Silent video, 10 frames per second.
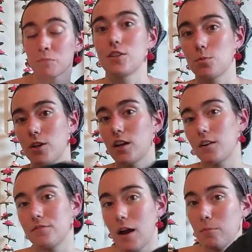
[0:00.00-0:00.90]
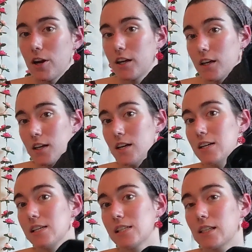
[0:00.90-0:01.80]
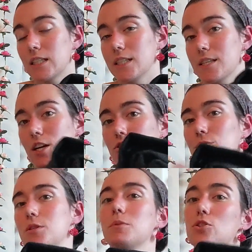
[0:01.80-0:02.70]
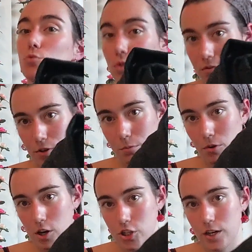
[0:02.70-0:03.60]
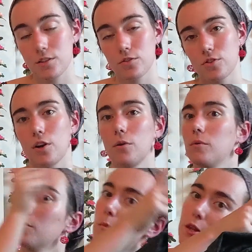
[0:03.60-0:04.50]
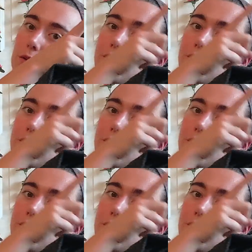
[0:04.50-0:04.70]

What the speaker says: This one cut of fabric is actually going to be two different projects. So one, the